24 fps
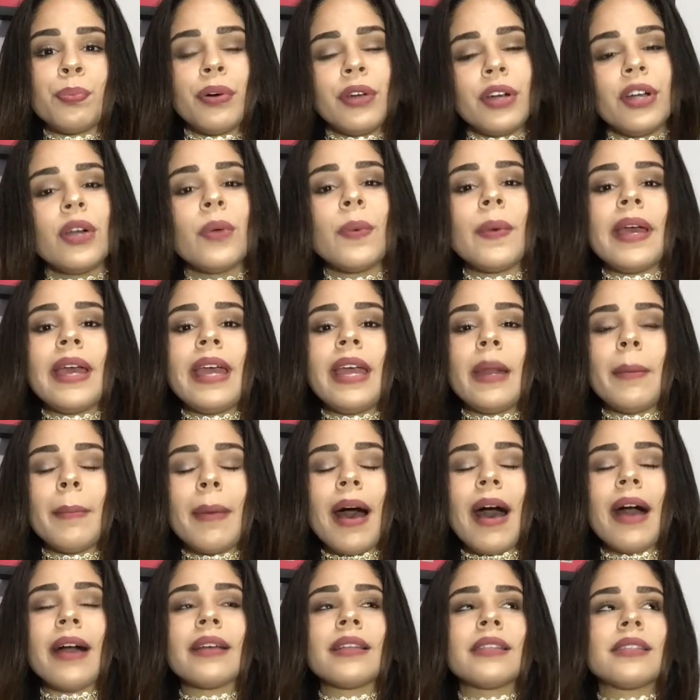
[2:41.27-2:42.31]
put it away in a
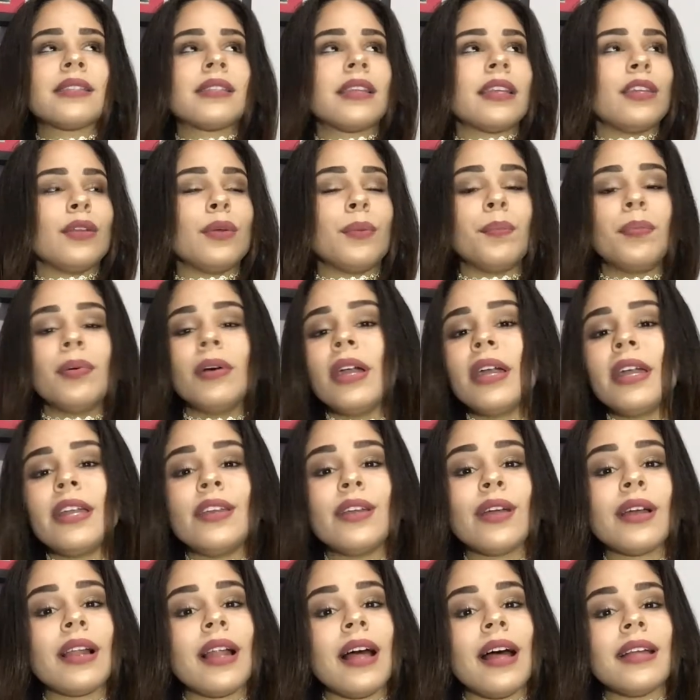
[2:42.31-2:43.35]
box and you put it in
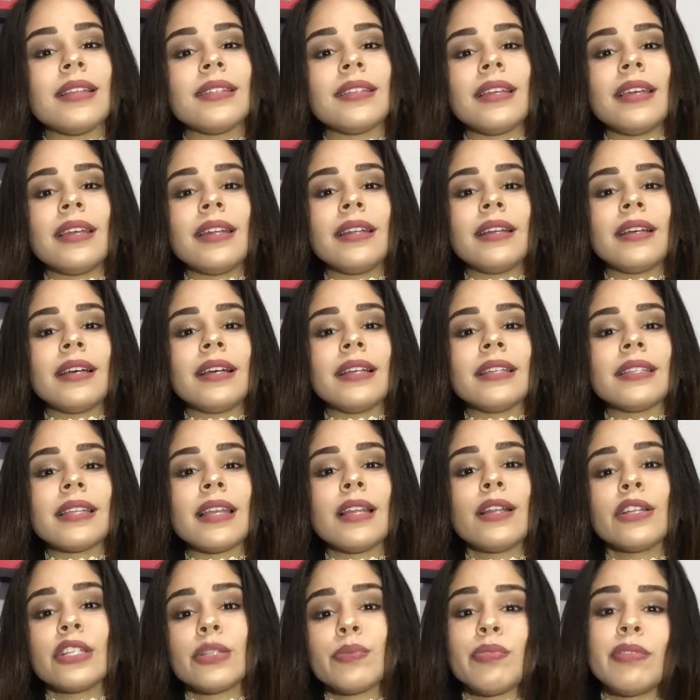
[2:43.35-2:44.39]
your closet because
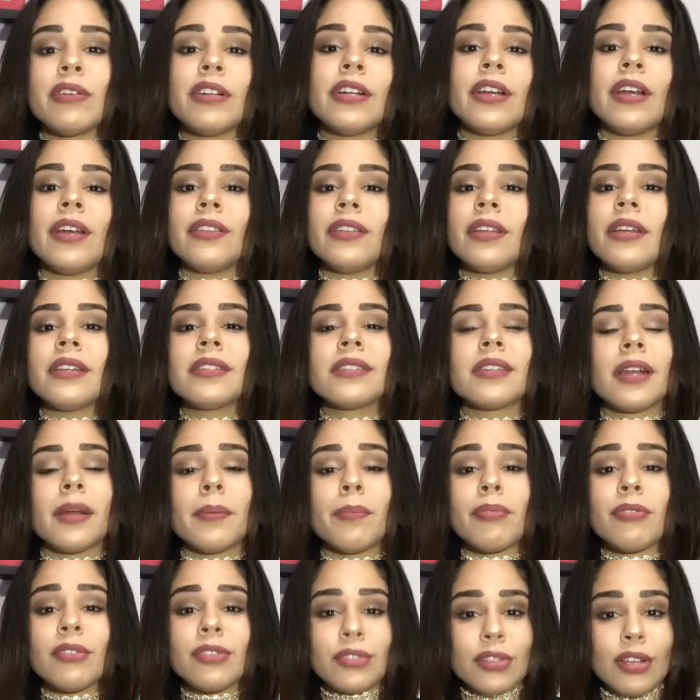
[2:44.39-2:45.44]
it looks prettier and you think it's gonna
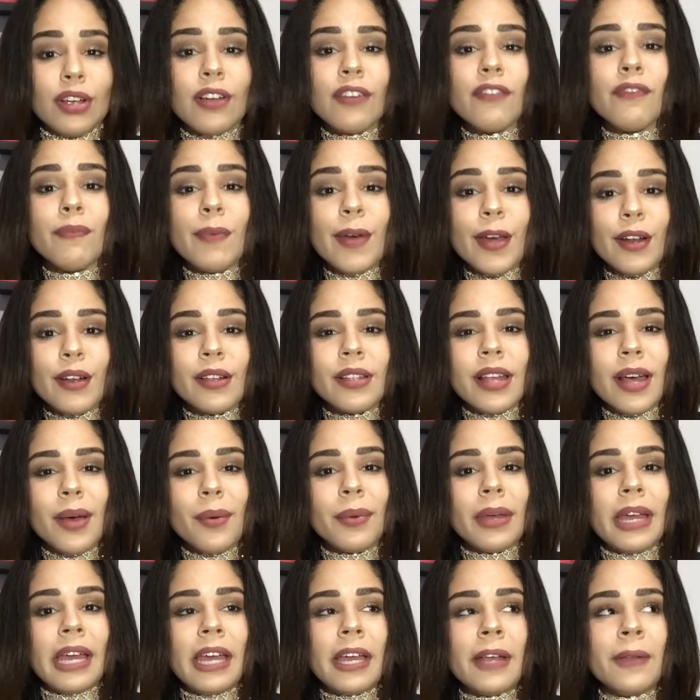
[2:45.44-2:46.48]
preserve better that
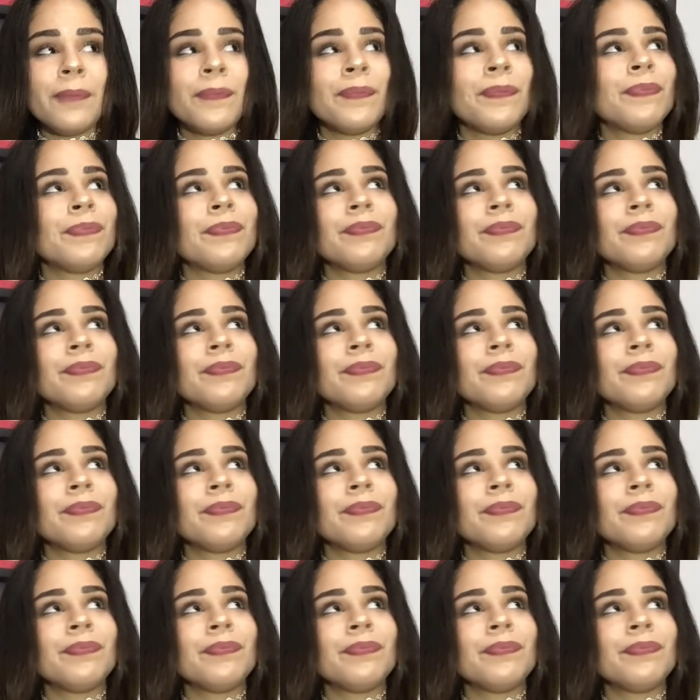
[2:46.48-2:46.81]
way,